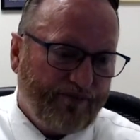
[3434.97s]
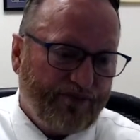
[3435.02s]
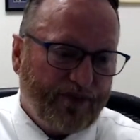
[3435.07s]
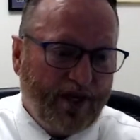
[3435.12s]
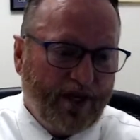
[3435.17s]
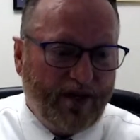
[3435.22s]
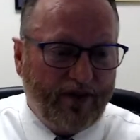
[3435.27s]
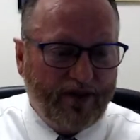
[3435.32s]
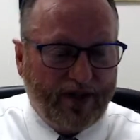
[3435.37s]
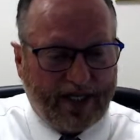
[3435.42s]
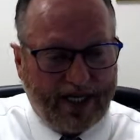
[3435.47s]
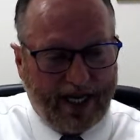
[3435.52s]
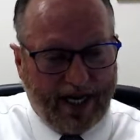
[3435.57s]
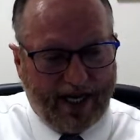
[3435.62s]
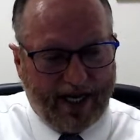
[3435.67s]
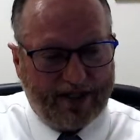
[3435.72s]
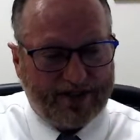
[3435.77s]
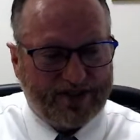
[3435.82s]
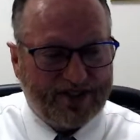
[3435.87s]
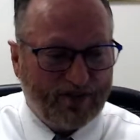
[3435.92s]
the
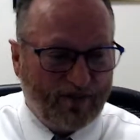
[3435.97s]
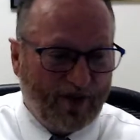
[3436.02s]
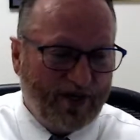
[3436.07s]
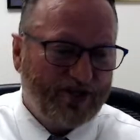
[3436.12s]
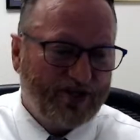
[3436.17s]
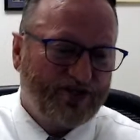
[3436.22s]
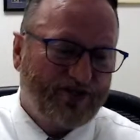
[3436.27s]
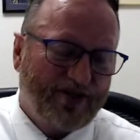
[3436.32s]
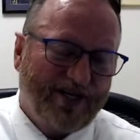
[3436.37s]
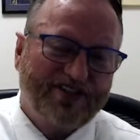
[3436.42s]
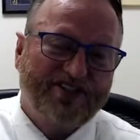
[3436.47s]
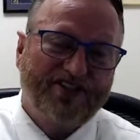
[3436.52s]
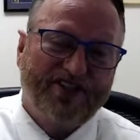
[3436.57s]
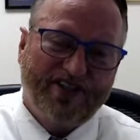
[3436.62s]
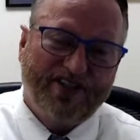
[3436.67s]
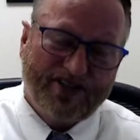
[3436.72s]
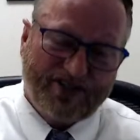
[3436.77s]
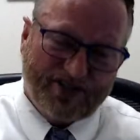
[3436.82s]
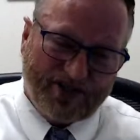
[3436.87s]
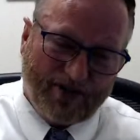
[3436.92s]
gas, the registration,
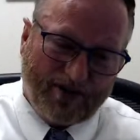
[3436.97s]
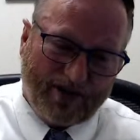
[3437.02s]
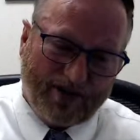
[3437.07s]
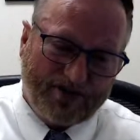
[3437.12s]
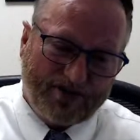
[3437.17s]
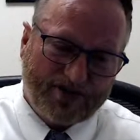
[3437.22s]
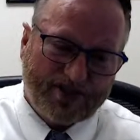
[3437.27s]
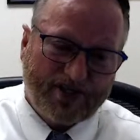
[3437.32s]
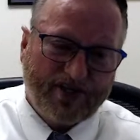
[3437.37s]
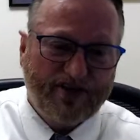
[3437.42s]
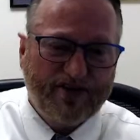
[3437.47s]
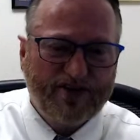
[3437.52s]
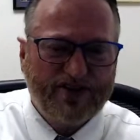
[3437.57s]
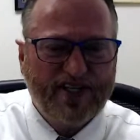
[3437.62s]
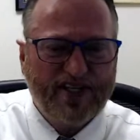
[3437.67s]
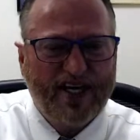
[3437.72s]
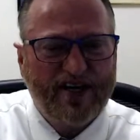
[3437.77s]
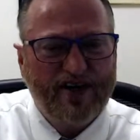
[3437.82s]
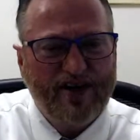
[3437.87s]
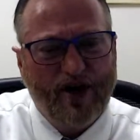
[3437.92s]
insurance. Could you
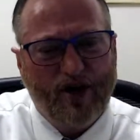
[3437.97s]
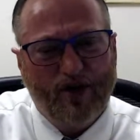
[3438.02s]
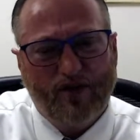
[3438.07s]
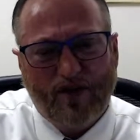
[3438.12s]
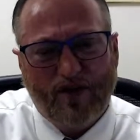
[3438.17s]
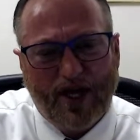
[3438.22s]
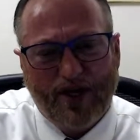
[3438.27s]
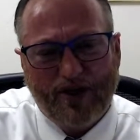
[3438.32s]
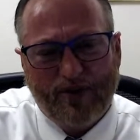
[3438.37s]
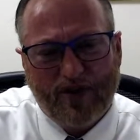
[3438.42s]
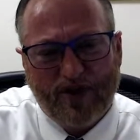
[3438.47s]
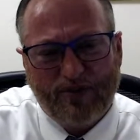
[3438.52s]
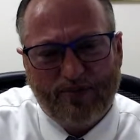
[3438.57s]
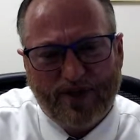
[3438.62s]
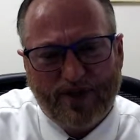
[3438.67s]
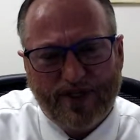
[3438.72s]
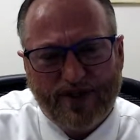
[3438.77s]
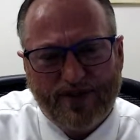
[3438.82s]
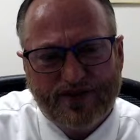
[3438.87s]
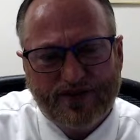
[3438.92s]
say no right away,
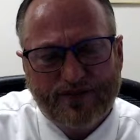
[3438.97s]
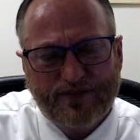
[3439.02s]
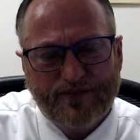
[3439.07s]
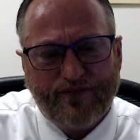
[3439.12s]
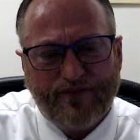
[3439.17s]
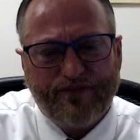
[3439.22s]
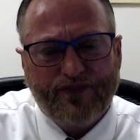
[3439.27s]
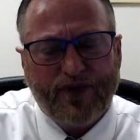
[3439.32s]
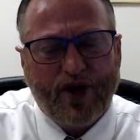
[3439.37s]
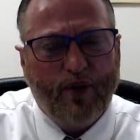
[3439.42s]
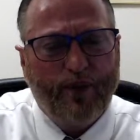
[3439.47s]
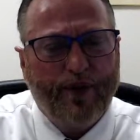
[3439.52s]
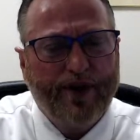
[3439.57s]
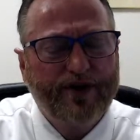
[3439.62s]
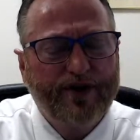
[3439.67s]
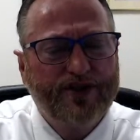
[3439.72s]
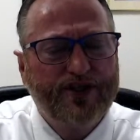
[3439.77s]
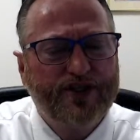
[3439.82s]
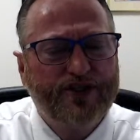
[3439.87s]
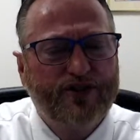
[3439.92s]
please? Why don't
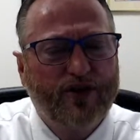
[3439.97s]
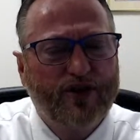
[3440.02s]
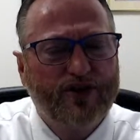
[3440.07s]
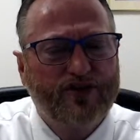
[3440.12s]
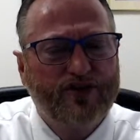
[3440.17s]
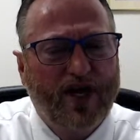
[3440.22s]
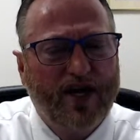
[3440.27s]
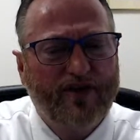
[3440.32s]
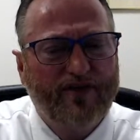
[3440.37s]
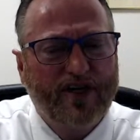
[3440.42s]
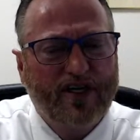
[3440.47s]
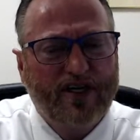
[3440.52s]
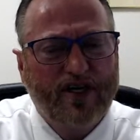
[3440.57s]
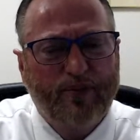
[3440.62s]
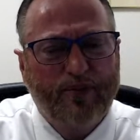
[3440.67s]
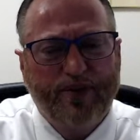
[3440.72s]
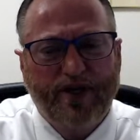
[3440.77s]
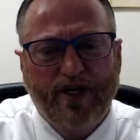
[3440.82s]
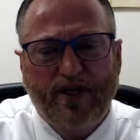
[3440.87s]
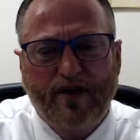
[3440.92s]
you start driving a
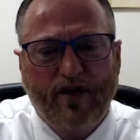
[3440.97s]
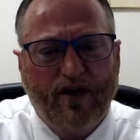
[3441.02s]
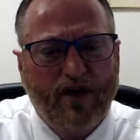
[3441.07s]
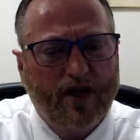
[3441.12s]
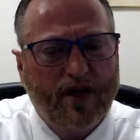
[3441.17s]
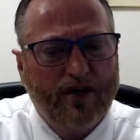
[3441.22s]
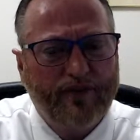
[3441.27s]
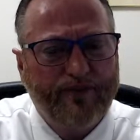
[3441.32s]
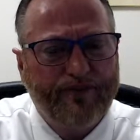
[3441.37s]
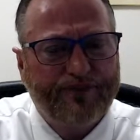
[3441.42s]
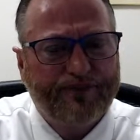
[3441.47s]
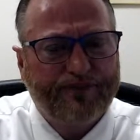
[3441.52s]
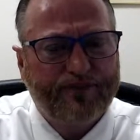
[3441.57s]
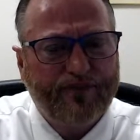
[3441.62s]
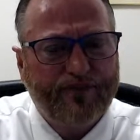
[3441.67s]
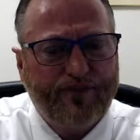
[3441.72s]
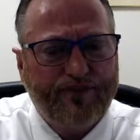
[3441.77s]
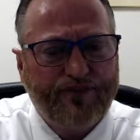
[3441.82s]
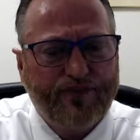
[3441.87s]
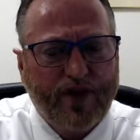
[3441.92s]
company car?
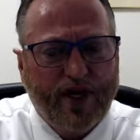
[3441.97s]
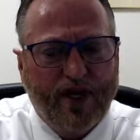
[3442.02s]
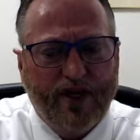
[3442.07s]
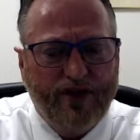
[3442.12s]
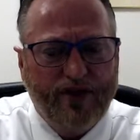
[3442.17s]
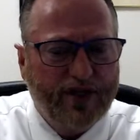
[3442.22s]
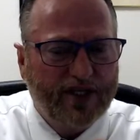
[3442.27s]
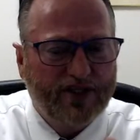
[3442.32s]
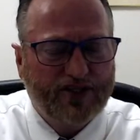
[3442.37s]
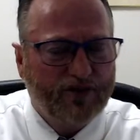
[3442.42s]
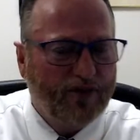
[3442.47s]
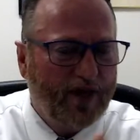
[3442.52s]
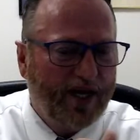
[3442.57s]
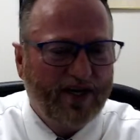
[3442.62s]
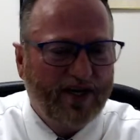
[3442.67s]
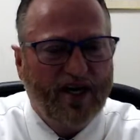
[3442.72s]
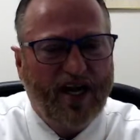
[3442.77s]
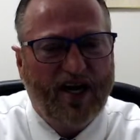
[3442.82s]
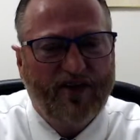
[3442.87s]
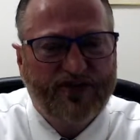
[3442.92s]
You get to write it
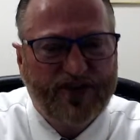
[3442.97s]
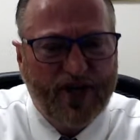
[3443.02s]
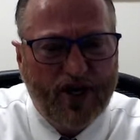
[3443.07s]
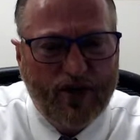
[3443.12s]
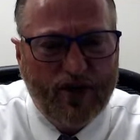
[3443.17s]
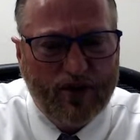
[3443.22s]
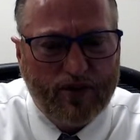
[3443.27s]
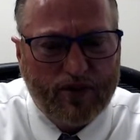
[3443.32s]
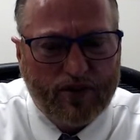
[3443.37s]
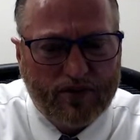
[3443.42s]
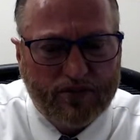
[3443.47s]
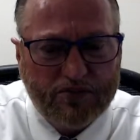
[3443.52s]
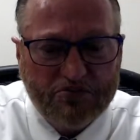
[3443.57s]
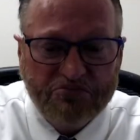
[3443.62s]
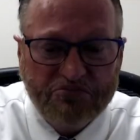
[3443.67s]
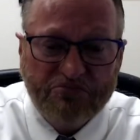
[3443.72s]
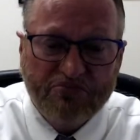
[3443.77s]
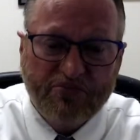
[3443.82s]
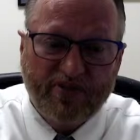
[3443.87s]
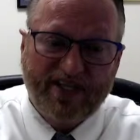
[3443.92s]
off too,
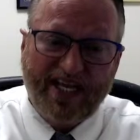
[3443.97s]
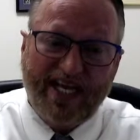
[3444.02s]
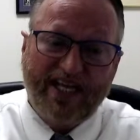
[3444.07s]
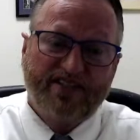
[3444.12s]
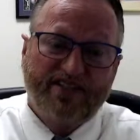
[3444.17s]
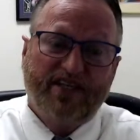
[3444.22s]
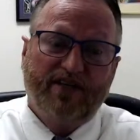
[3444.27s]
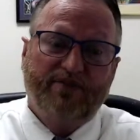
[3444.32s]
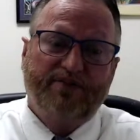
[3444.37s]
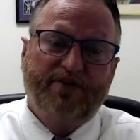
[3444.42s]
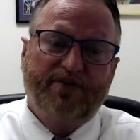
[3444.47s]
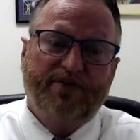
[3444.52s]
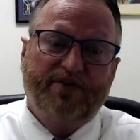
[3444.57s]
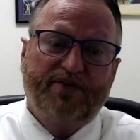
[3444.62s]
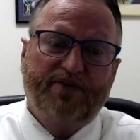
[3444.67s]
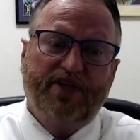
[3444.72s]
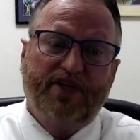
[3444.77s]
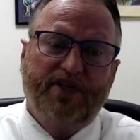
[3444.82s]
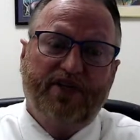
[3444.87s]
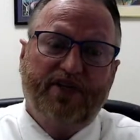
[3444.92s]
but that's up to
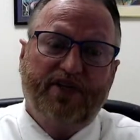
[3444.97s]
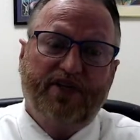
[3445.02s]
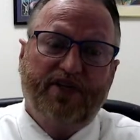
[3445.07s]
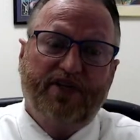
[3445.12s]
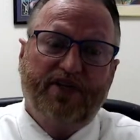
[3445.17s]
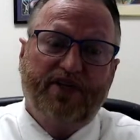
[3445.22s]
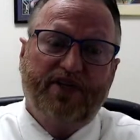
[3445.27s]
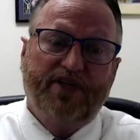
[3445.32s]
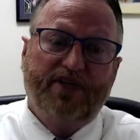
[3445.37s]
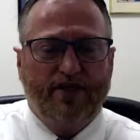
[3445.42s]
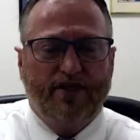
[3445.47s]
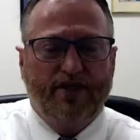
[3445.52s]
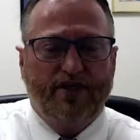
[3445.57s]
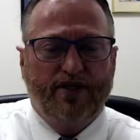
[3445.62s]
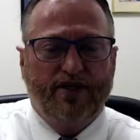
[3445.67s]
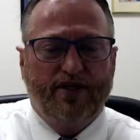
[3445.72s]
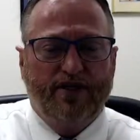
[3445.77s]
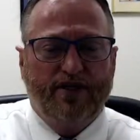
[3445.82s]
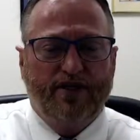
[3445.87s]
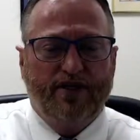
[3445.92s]
you. See,
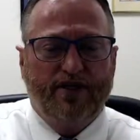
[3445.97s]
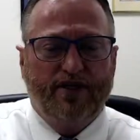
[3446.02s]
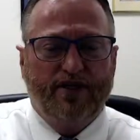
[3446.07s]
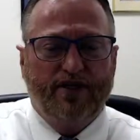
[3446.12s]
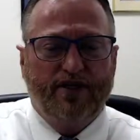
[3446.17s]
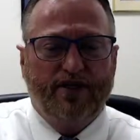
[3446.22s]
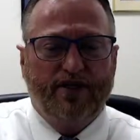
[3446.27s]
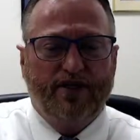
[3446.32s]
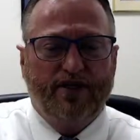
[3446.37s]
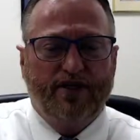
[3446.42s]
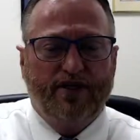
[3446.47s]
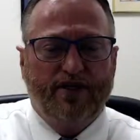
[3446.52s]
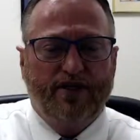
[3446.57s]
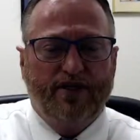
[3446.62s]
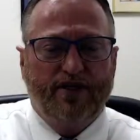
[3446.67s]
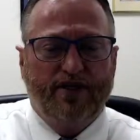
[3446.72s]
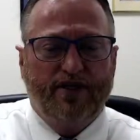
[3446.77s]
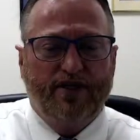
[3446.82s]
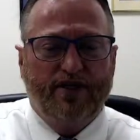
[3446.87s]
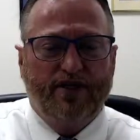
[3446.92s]
you got
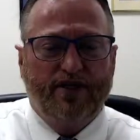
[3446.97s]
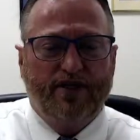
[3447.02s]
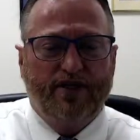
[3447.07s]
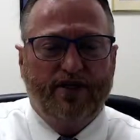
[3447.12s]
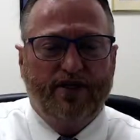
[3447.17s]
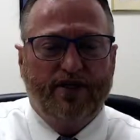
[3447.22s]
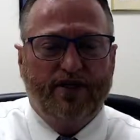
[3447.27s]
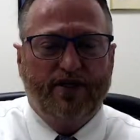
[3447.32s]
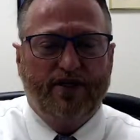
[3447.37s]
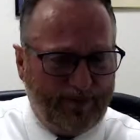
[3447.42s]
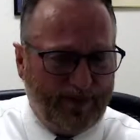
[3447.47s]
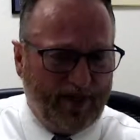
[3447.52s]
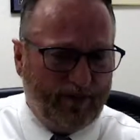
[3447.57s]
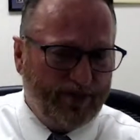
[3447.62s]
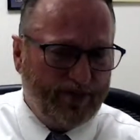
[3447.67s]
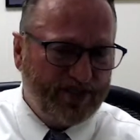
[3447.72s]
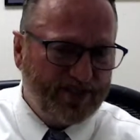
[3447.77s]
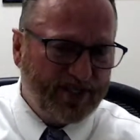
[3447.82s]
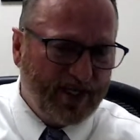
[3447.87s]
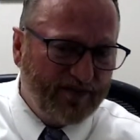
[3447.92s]
choices. Step number
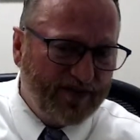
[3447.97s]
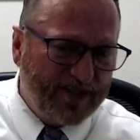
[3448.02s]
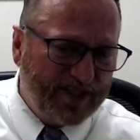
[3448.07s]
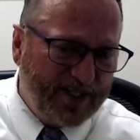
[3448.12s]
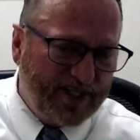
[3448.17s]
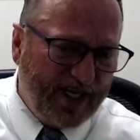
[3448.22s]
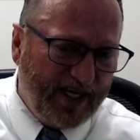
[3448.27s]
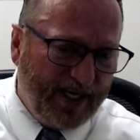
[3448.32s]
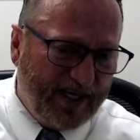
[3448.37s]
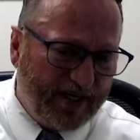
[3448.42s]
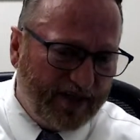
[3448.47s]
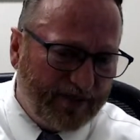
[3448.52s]
17.